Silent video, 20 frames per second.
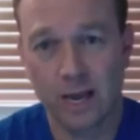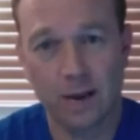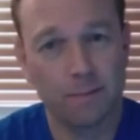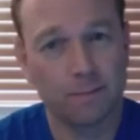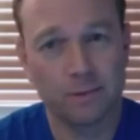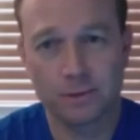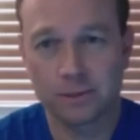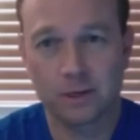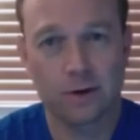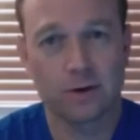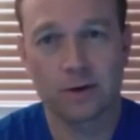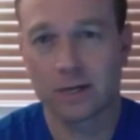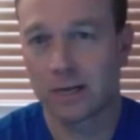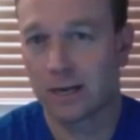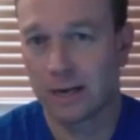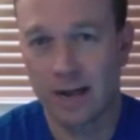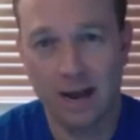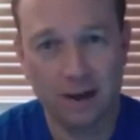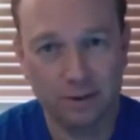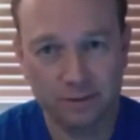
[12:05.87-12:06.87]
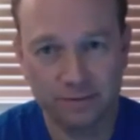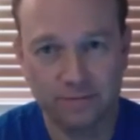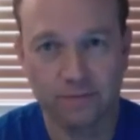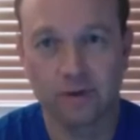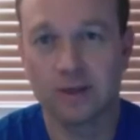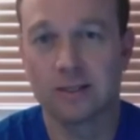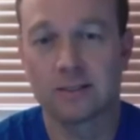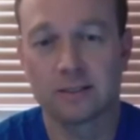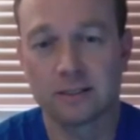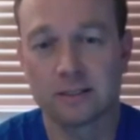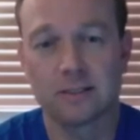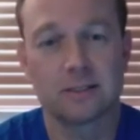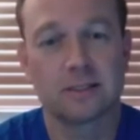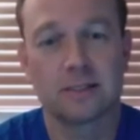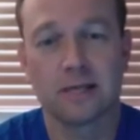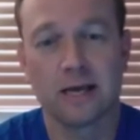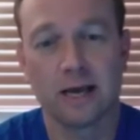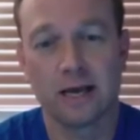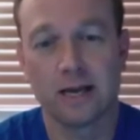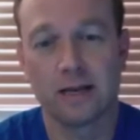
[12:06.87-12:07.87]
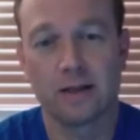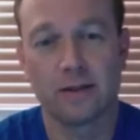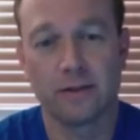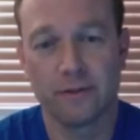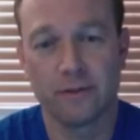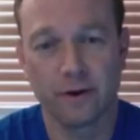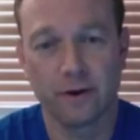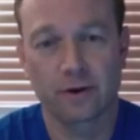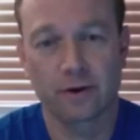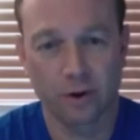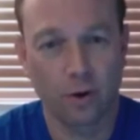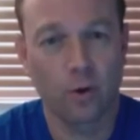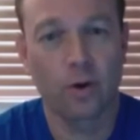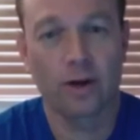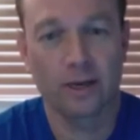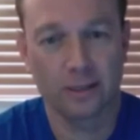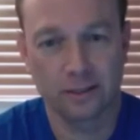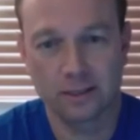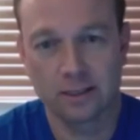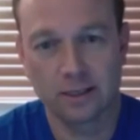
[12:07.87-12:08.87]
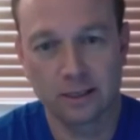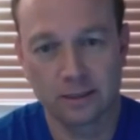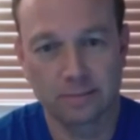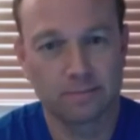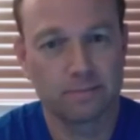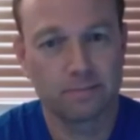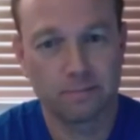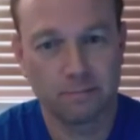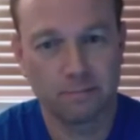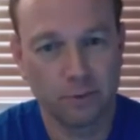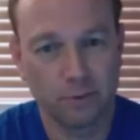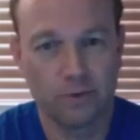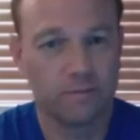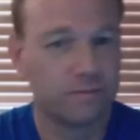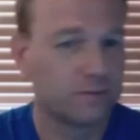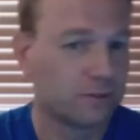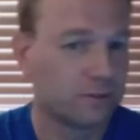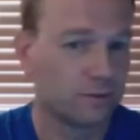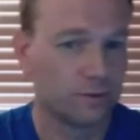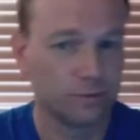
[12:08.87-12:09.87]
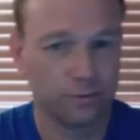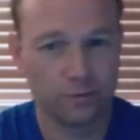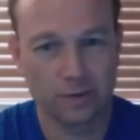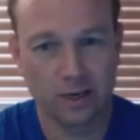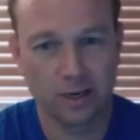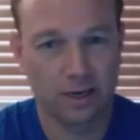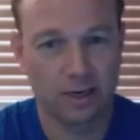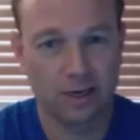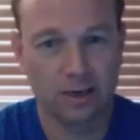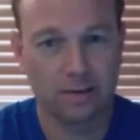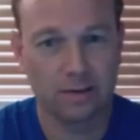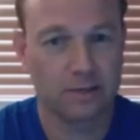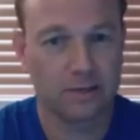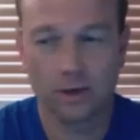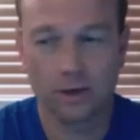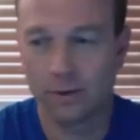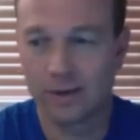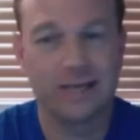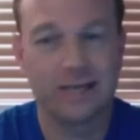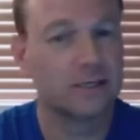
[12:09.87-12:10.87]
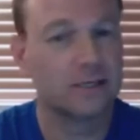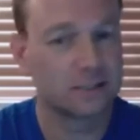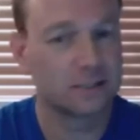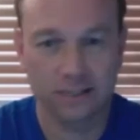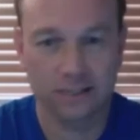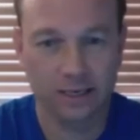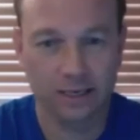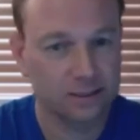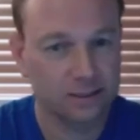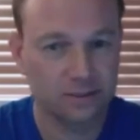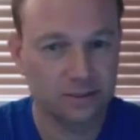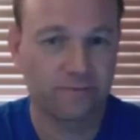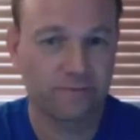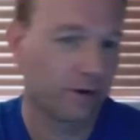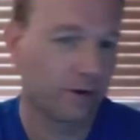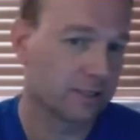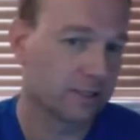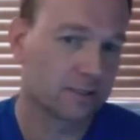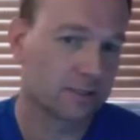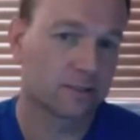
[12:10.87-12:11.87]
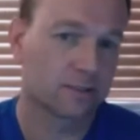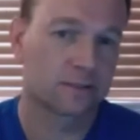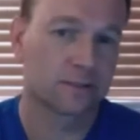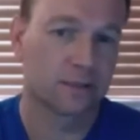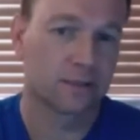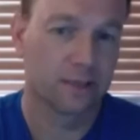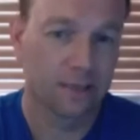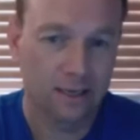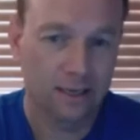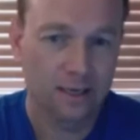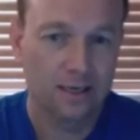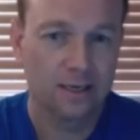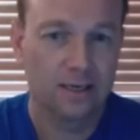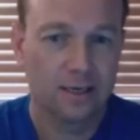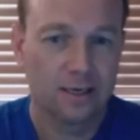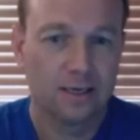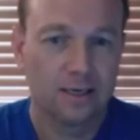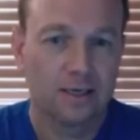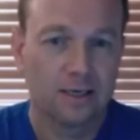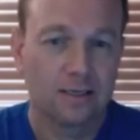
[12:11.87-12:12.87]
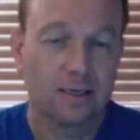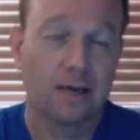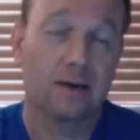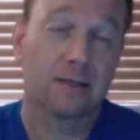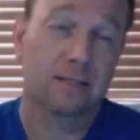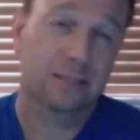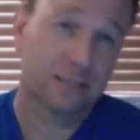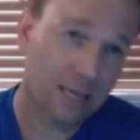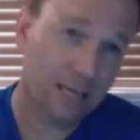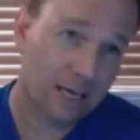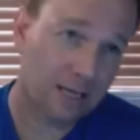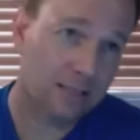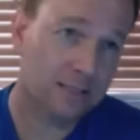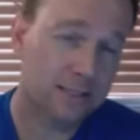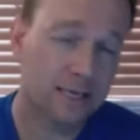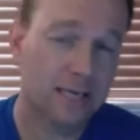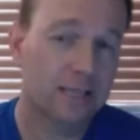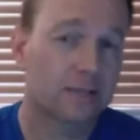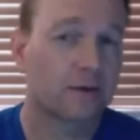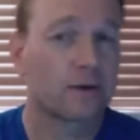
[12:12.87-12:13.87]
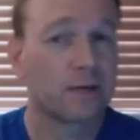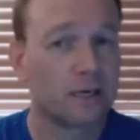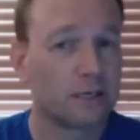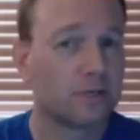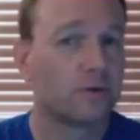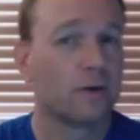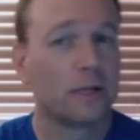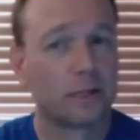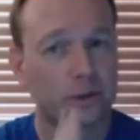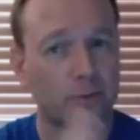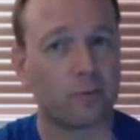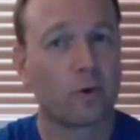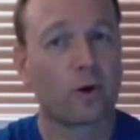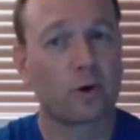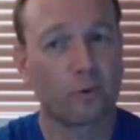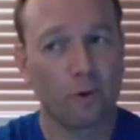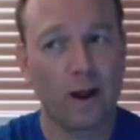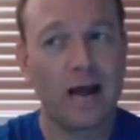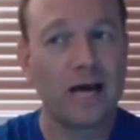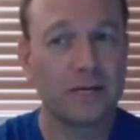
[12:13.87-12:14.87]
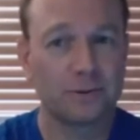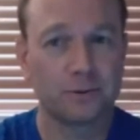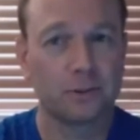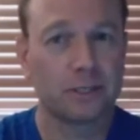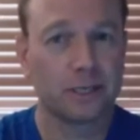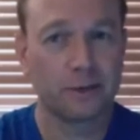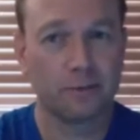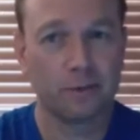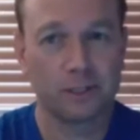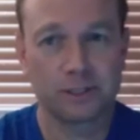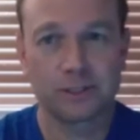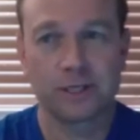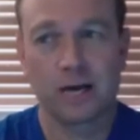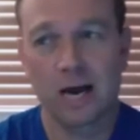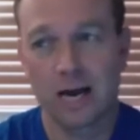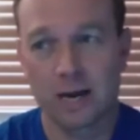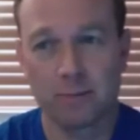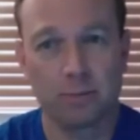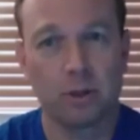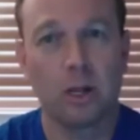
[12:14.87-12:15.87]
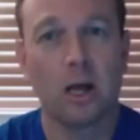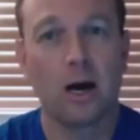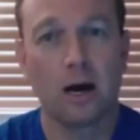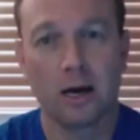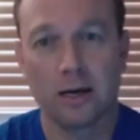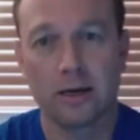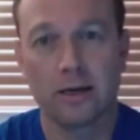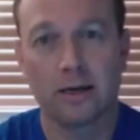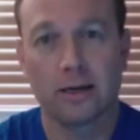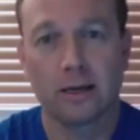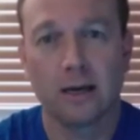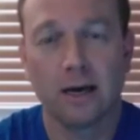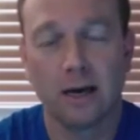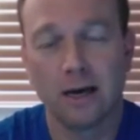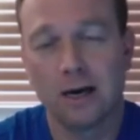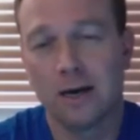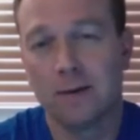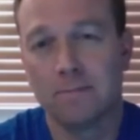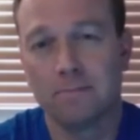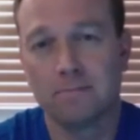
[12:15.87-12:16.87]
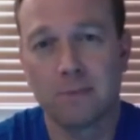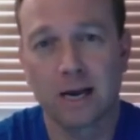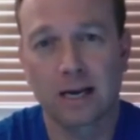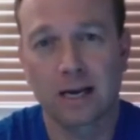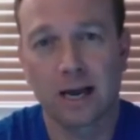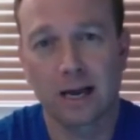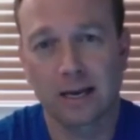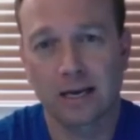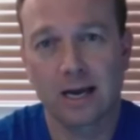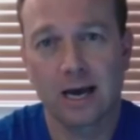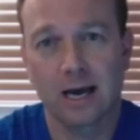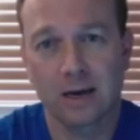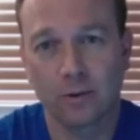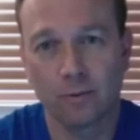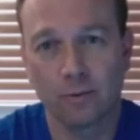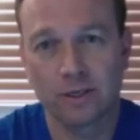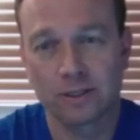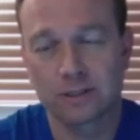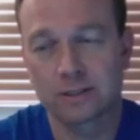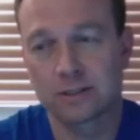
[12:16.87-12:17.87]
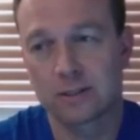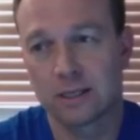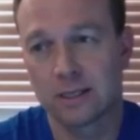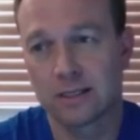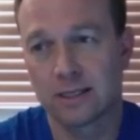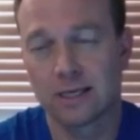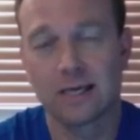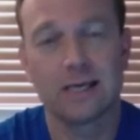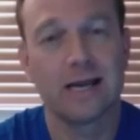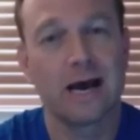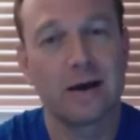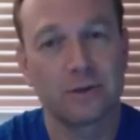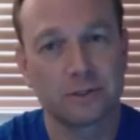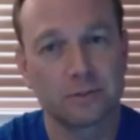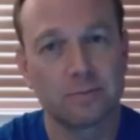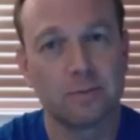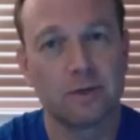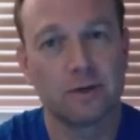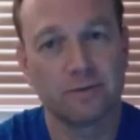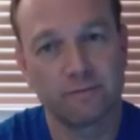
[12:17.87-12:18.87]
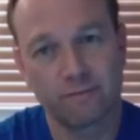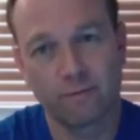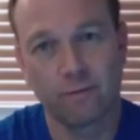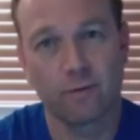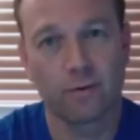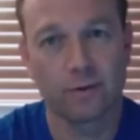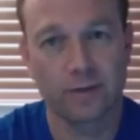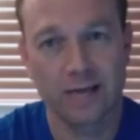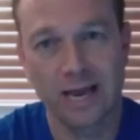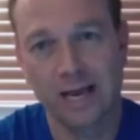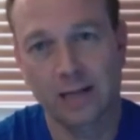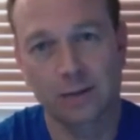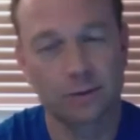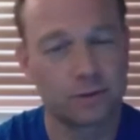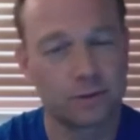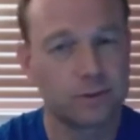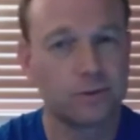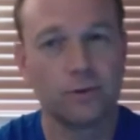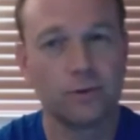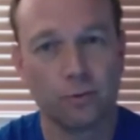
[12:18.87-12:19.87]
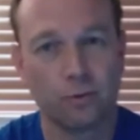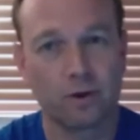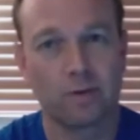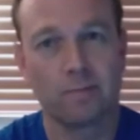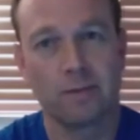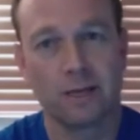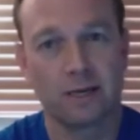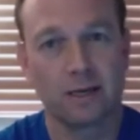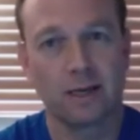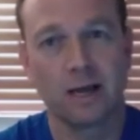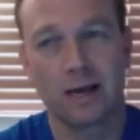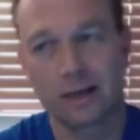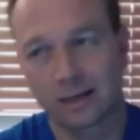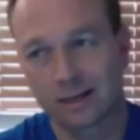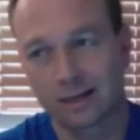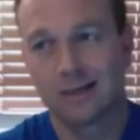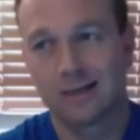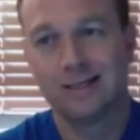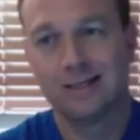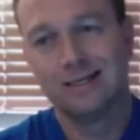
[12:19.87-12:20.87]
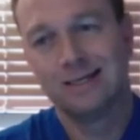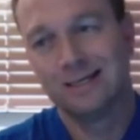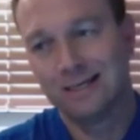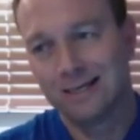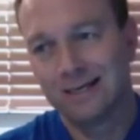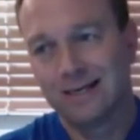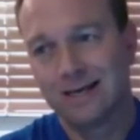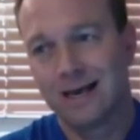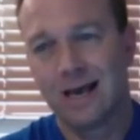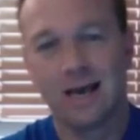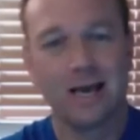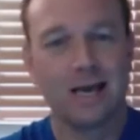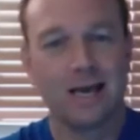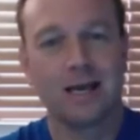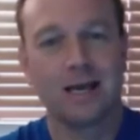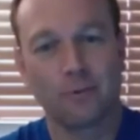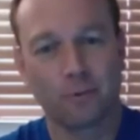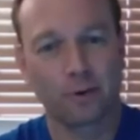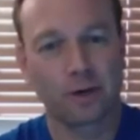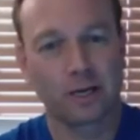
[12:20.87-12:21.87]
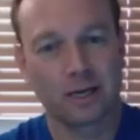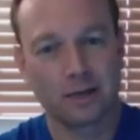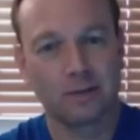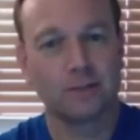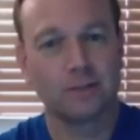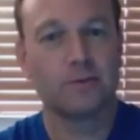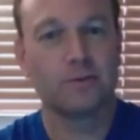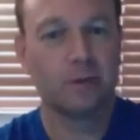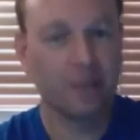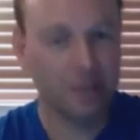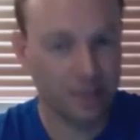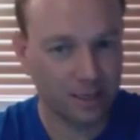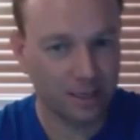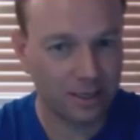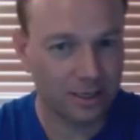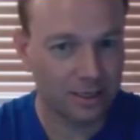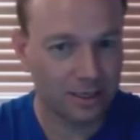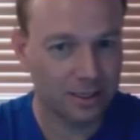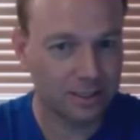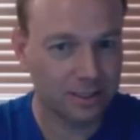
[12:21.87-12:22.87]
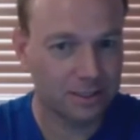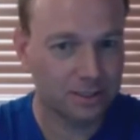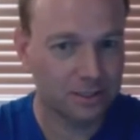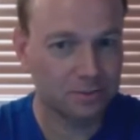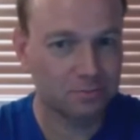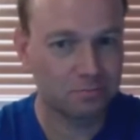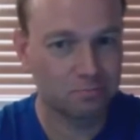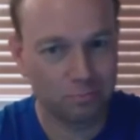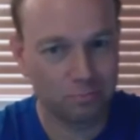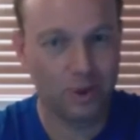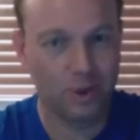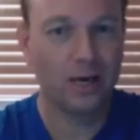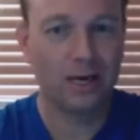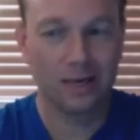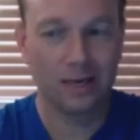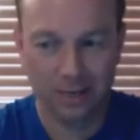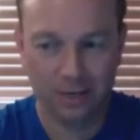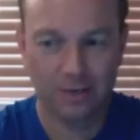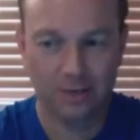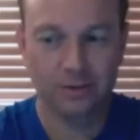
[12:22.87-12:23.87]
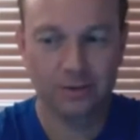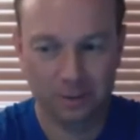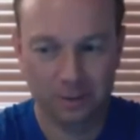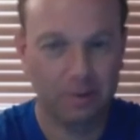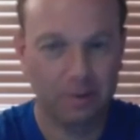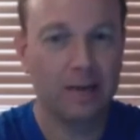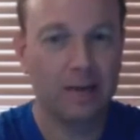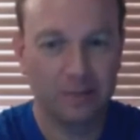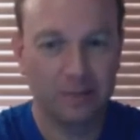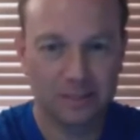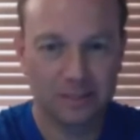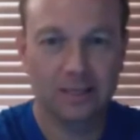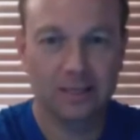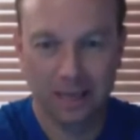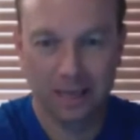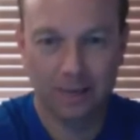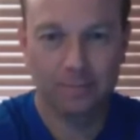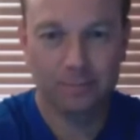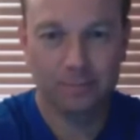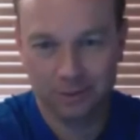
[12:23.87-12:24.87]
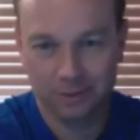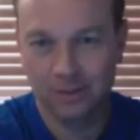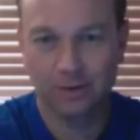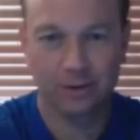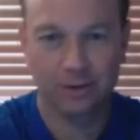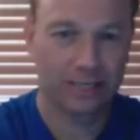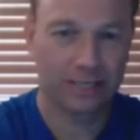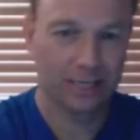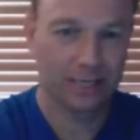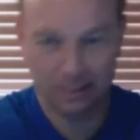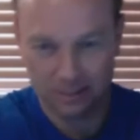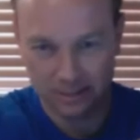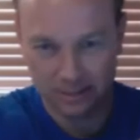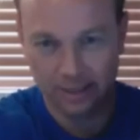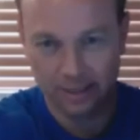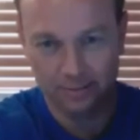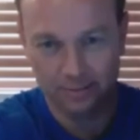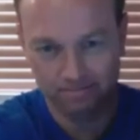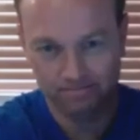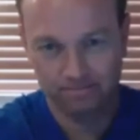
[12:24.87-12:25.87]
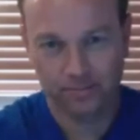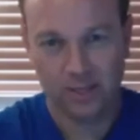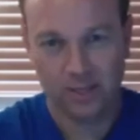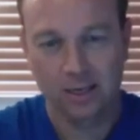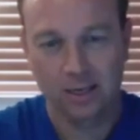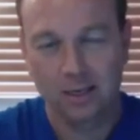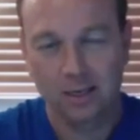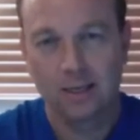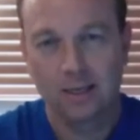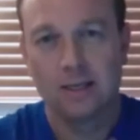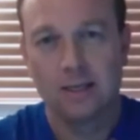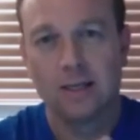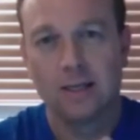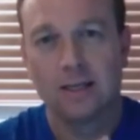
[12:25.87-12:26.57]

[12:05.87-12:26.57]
Ember's already announced, for instance, that they're going to move to, you know, ES6, for instance. Now, it sounds like they're going to do it a little more gradually, which I applaud. I kind of wish that the announcement for the Angular 2 would have been like, hey, we're going to do this, but here's the baby steps, you know, to get us there.